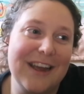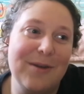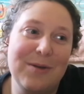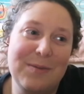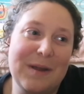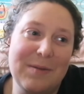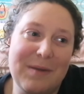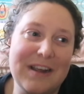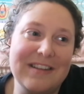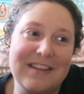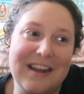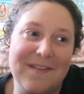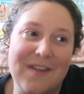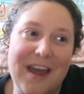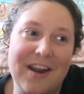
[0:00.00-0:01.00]
It would be
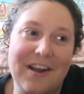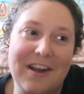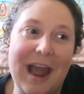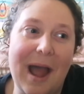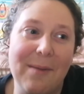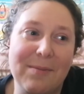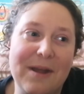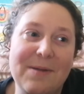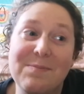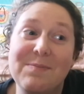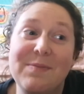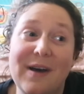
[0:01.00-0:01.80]
amazing if that could happen.